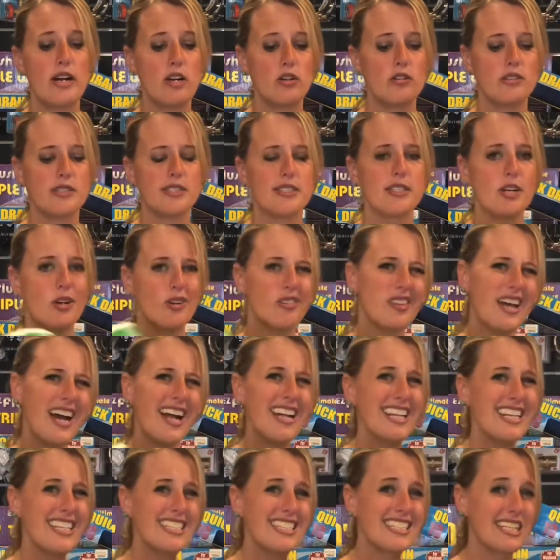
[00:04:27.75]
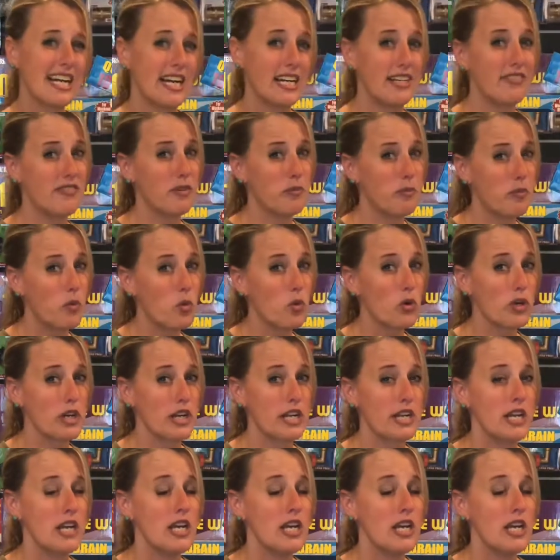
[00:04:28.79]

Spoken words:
So that is kind of important.